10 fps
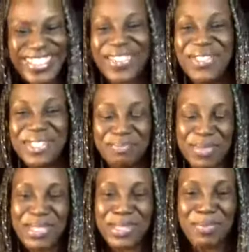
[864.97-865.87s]
David's a
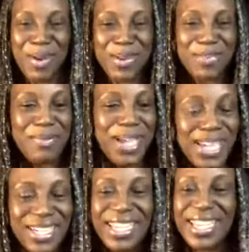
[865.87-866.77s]
business partner of
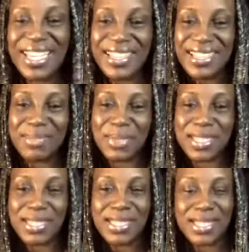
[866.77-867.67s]
mine in this
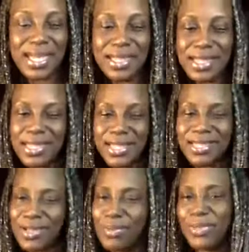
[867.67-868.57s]
business, and I think
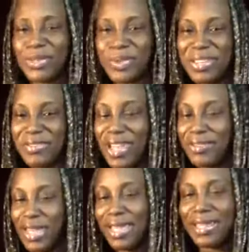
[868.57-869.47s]
he's almost
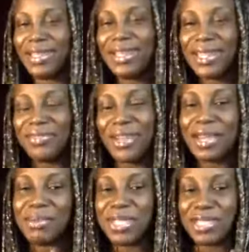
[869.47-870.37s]
25K. If
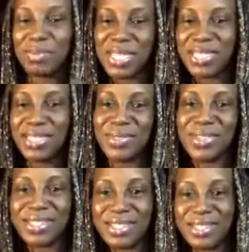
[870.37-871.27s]
not, I'm going to speak it into
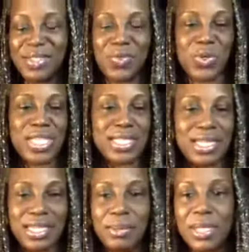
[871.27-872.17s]
existence for his
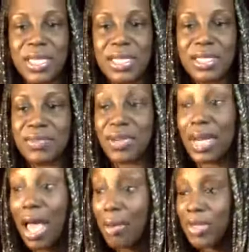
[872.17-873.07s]
team. He is
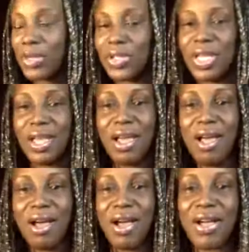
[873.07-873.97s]
phenomenal.
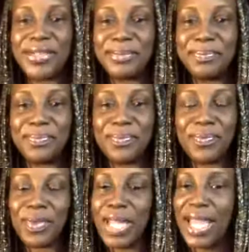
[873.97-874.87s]
Um,
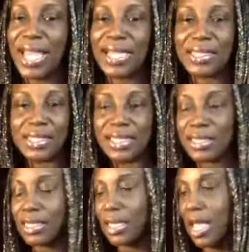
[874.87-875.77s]
and
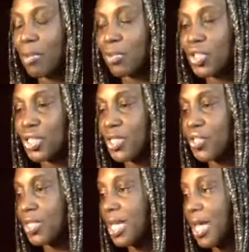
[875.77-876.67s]
listen, I appreciate
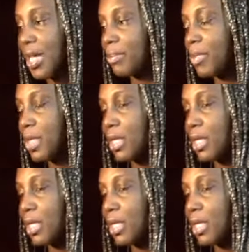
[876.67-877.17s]
your time.